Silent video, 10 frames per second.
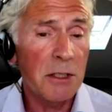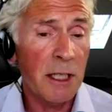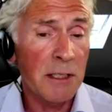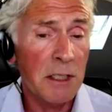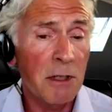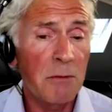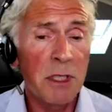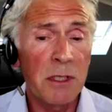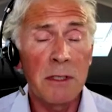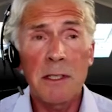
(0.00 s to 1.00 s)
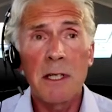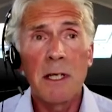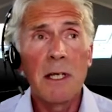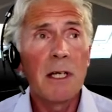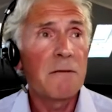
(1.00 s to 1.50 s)
transcriptions
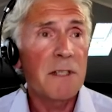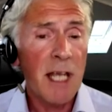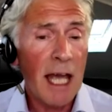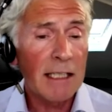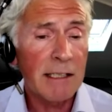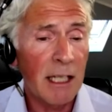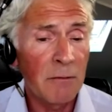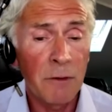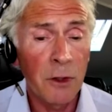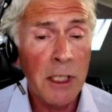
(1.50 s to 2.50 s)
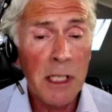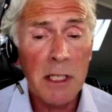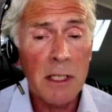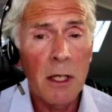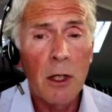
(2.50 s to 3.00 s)
of text and
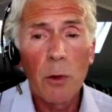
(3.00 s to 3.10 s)
voice.